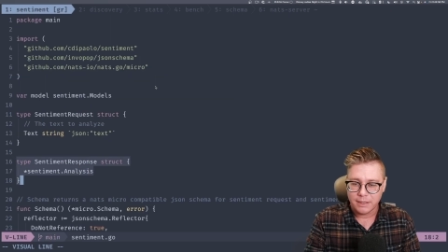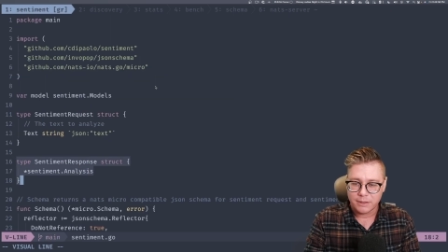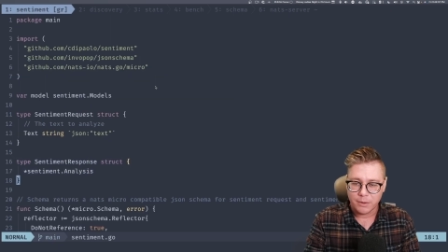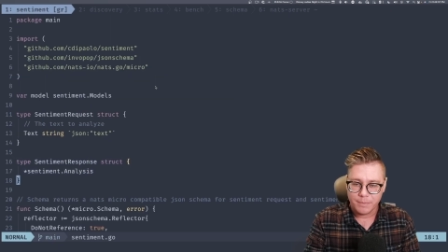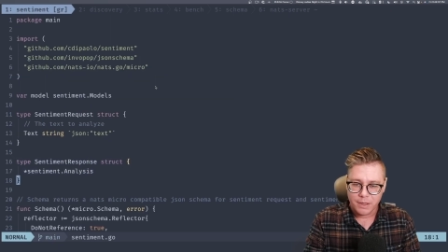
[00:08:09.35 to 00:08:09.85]

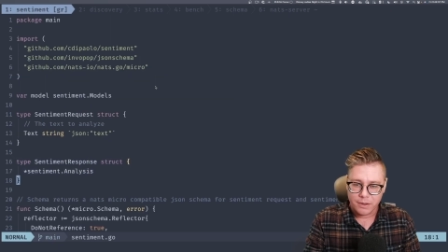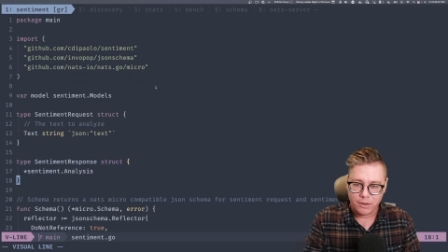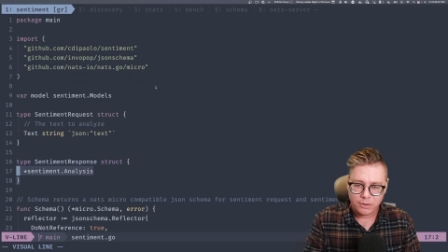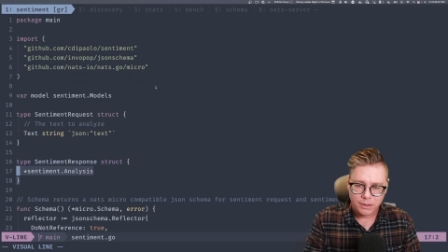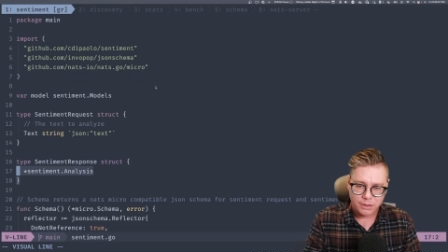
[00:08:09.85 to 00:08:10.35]
So
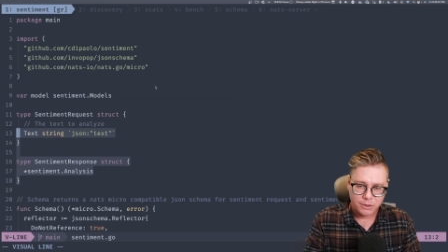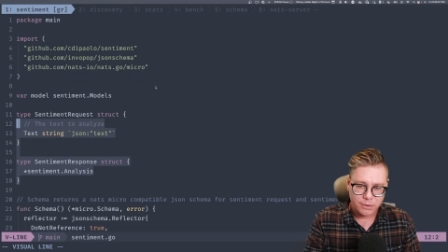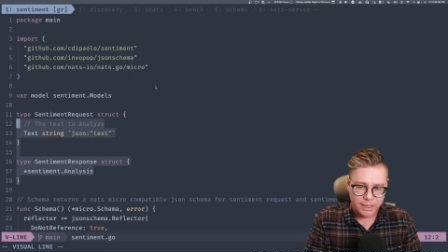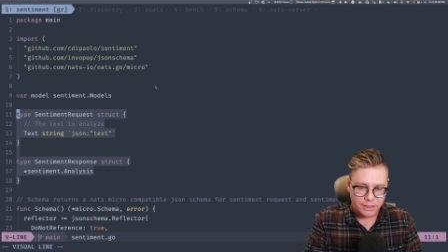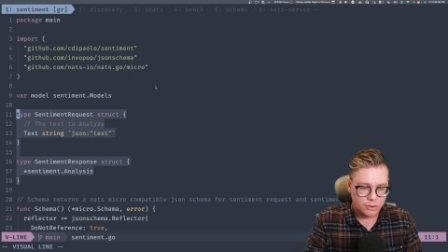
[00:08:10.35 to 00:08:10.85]
those are the
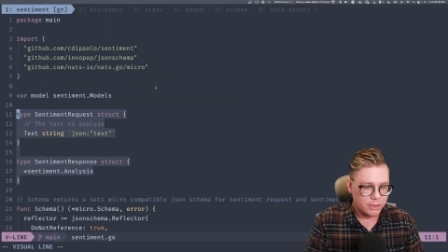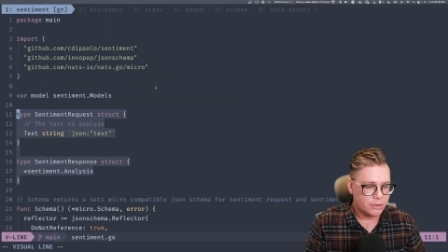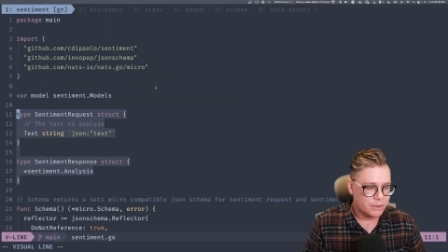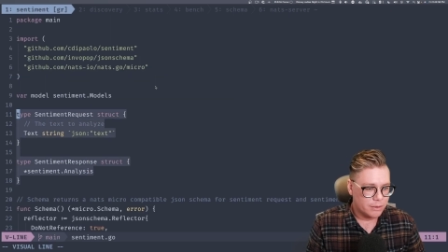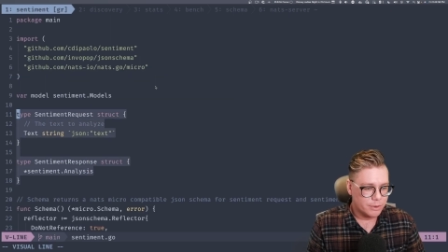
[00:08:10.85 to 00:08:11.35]
two kind of
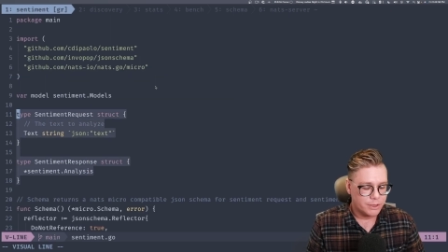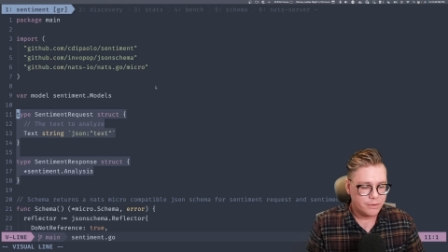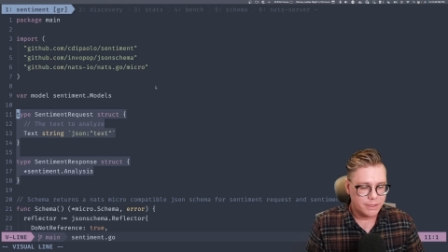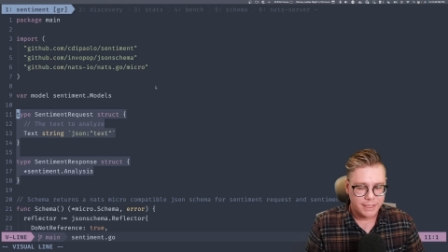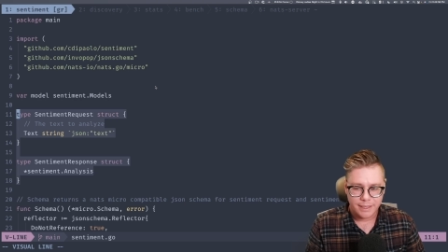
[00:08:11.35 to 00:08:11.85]
structures that we're
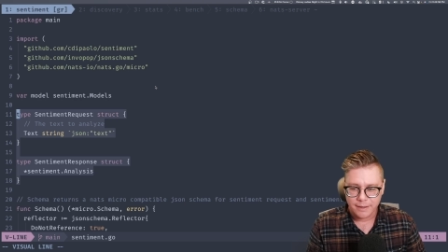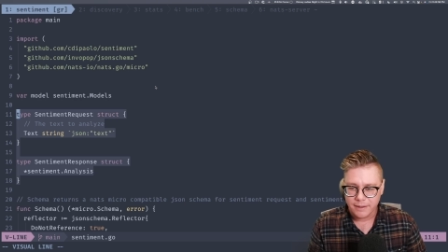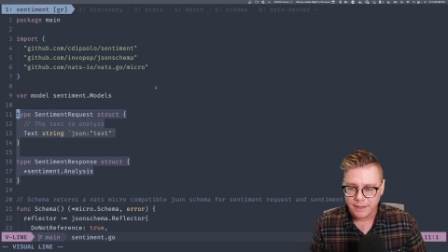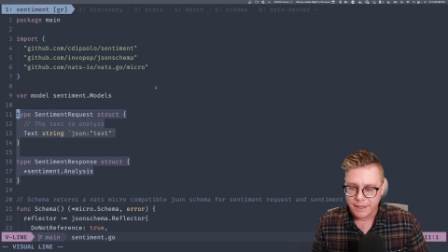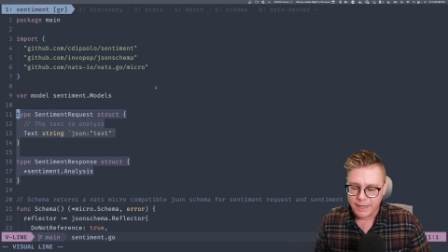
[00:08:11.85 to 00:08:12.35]
using
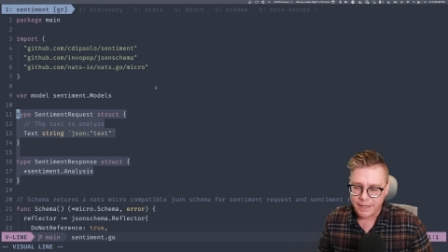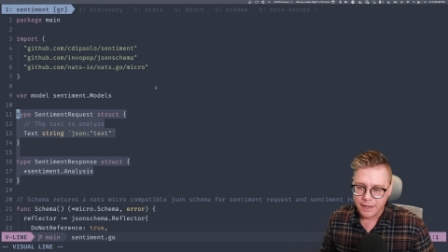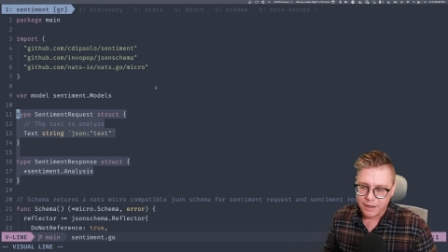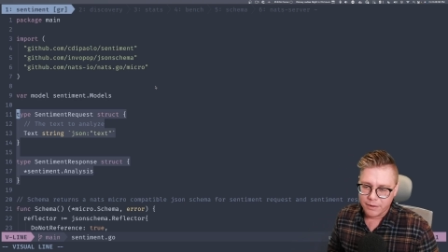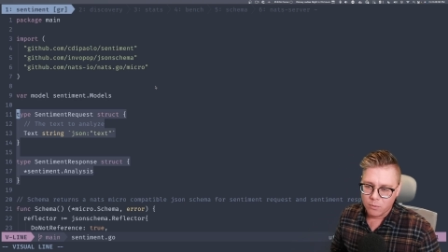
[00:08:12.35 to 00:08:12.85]
here.
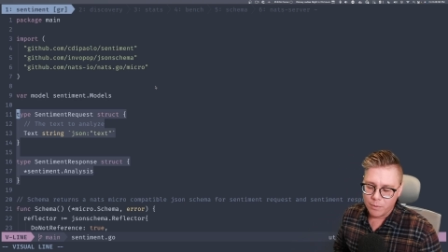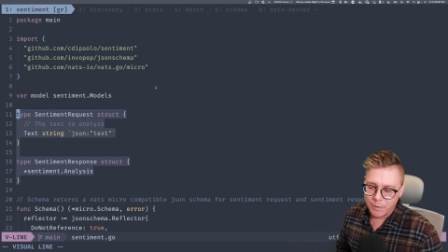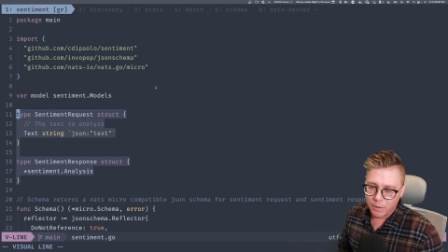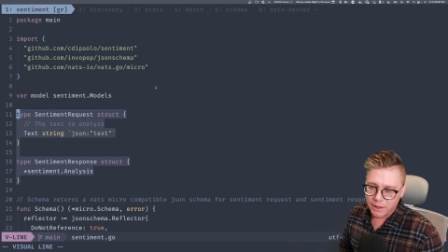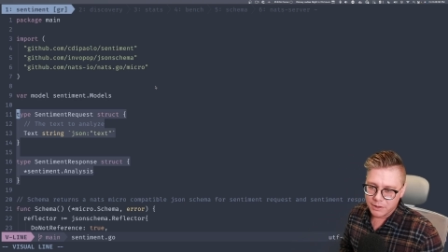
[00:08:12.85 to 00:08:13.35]
And what
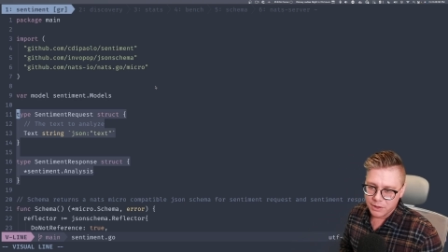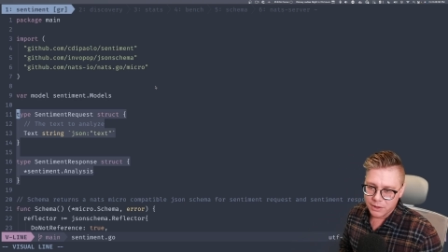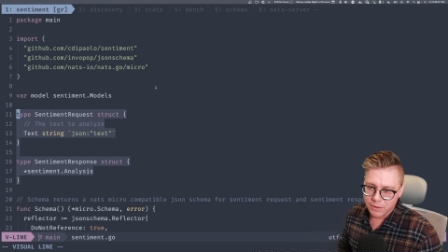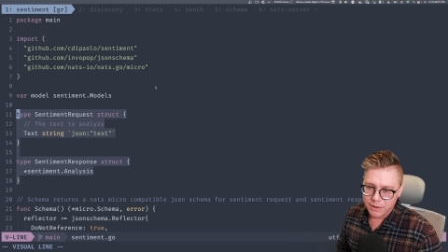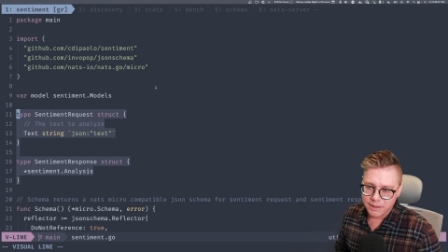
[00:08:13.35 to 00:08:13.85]
we want to
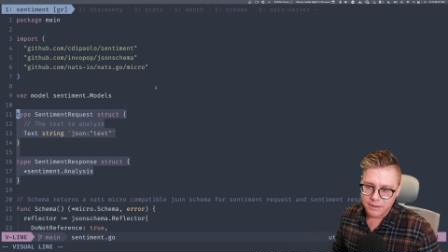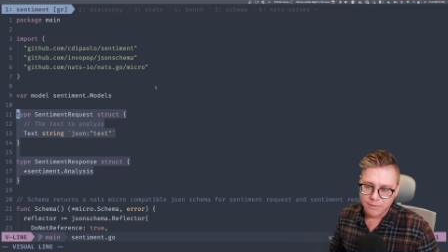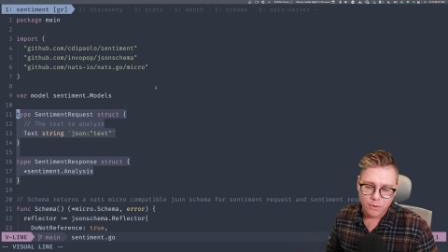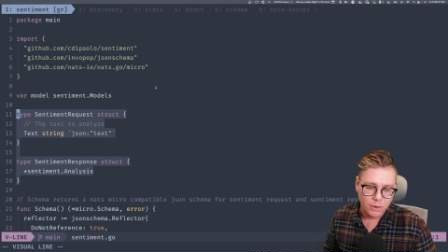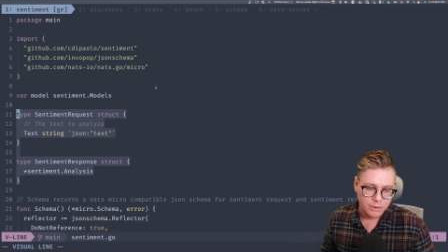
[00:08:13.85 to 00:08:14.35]
do is,
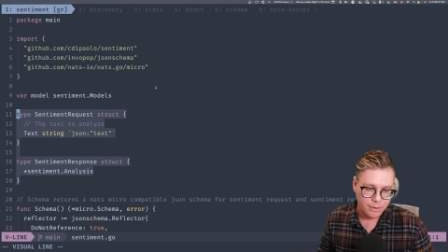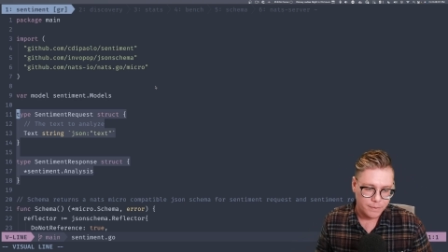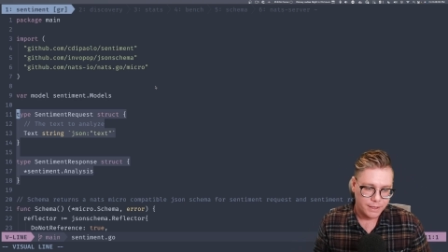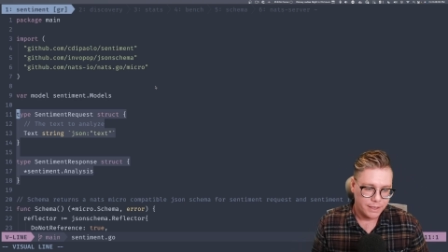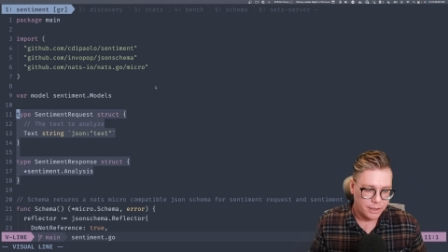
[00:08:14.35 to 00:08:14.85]
of course, we
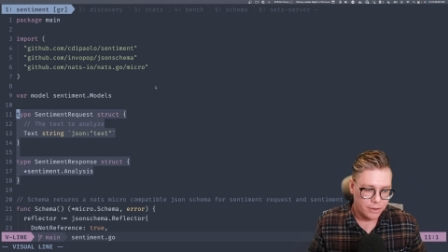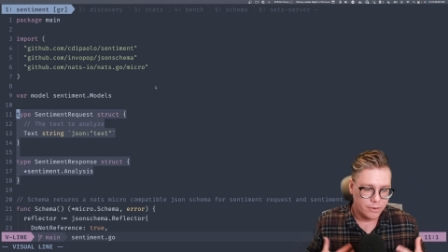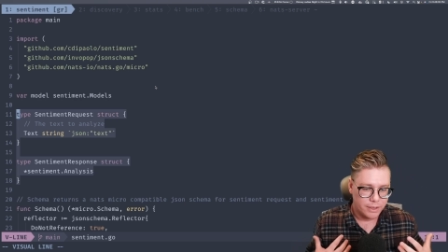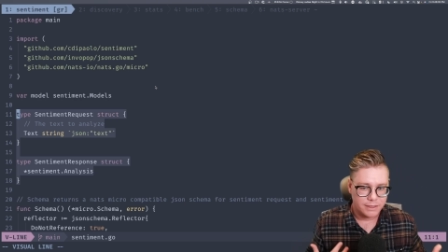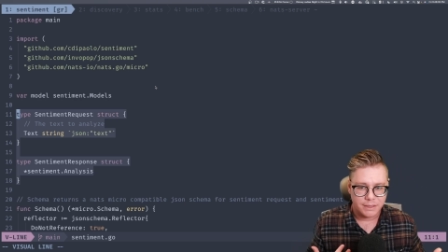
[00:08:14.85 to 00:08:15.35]
want to
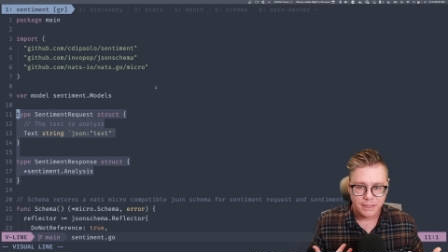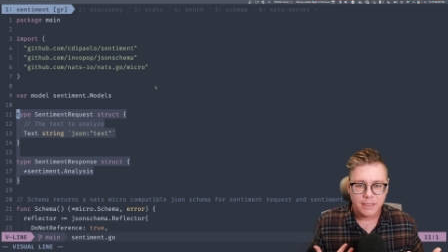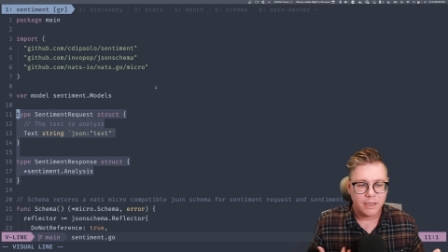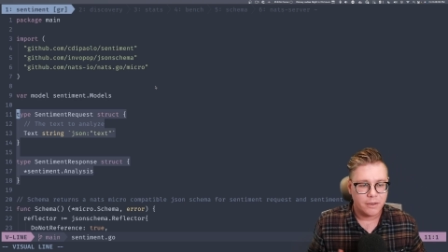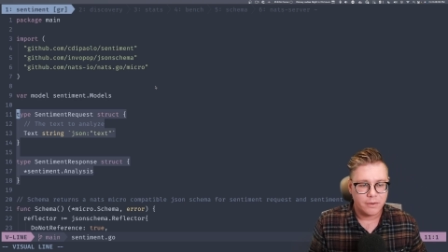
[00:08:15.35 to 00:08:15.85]
encode and
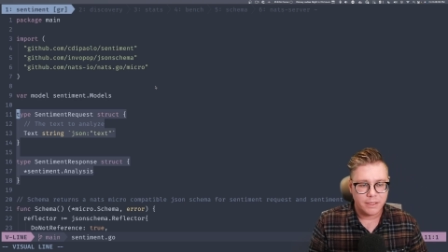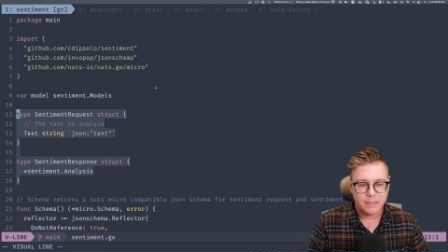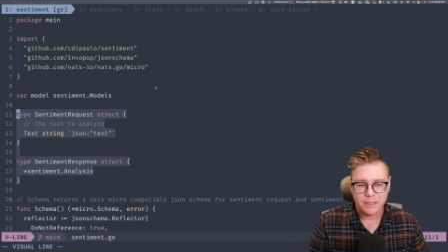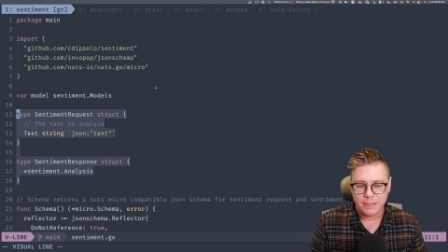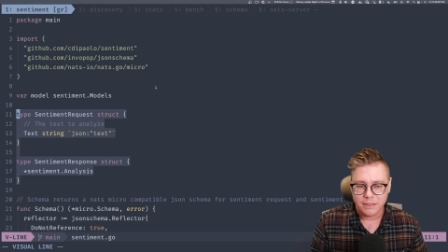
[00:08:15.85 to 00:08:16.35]
decode
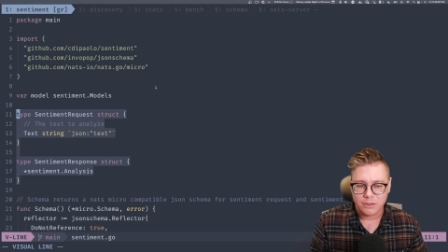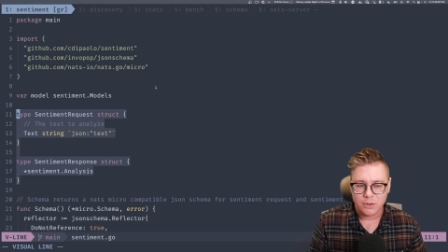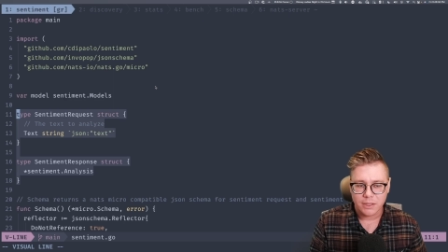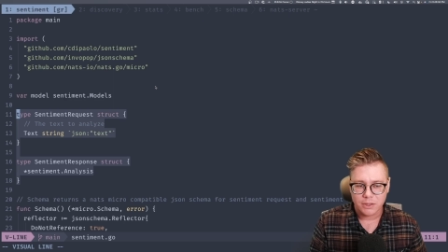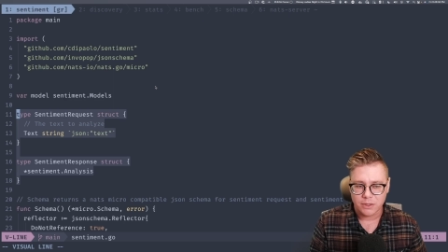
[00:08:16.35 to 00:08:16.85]
into these
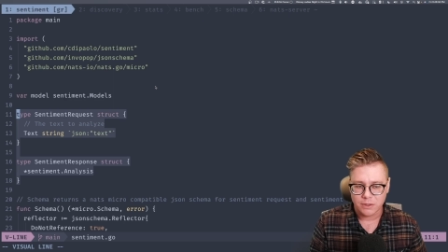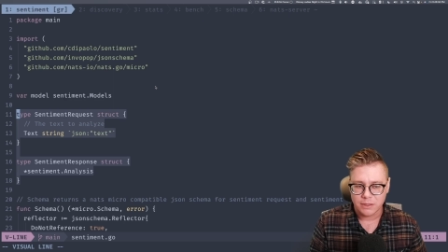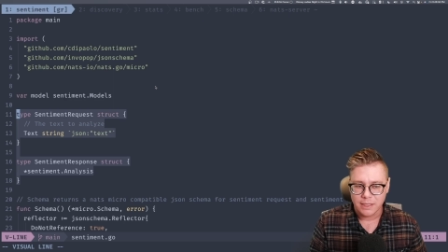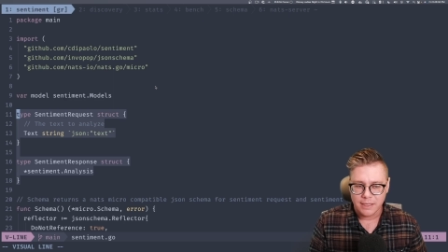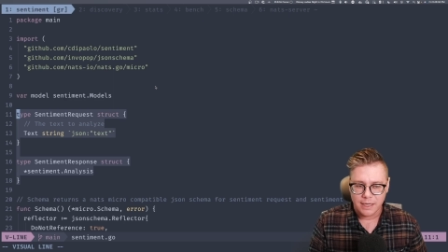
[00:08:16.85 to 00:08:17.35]
structures